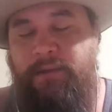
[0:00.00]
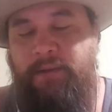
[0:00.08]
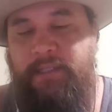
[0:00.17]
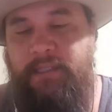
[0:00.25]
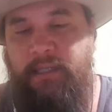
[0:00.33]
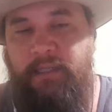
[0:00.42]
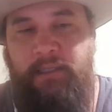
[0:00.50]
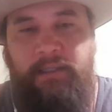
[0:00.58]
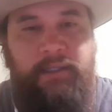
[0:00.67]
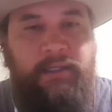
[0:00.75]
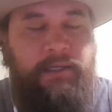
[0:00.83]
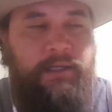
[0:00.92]
do these little
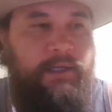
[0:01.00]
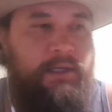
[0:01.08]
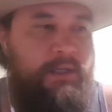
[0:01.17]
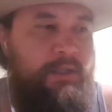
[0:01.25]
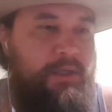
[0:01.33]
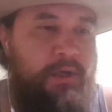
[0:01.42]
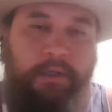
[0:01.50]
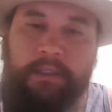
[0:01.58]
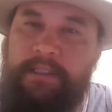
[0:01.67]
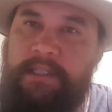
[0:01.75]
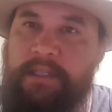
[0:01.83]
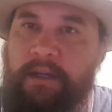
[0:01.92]

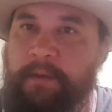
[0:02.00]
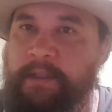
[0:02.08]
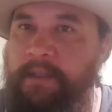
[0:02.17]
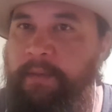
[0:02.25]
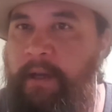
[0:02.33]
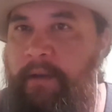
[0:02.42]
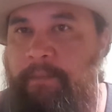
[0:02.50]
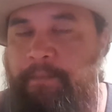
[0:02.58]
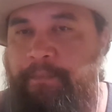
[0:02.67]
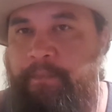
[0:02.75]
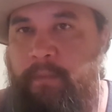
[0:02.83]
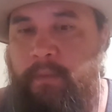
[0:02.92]
journal installments about
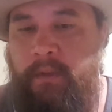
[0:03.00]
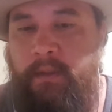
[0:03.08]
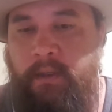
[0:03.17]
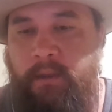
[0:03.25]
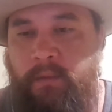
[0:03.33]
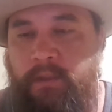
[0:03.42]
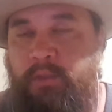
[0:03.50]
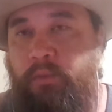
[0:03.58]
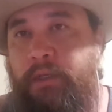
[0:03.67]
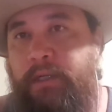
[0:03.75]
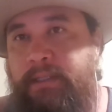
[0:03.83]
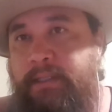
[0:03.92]
what's
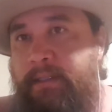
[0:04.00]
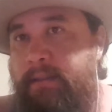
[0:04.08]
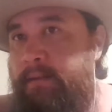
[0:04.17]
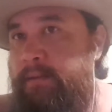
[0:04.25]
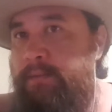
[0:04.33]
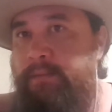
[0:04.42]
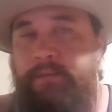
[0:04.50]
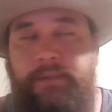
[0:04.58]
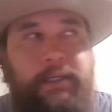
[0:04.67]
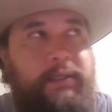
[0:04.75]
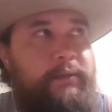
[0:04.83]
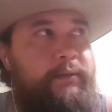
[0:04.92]
worked and
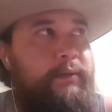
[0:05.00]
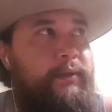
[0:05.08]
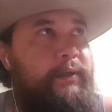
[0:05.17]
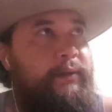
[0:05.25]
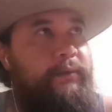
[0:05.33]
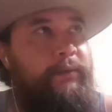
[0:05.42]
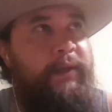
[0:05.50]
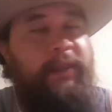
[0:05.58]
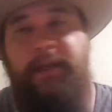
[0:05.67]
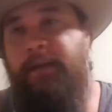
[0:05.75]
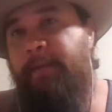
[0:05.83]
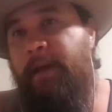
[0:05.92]
what we think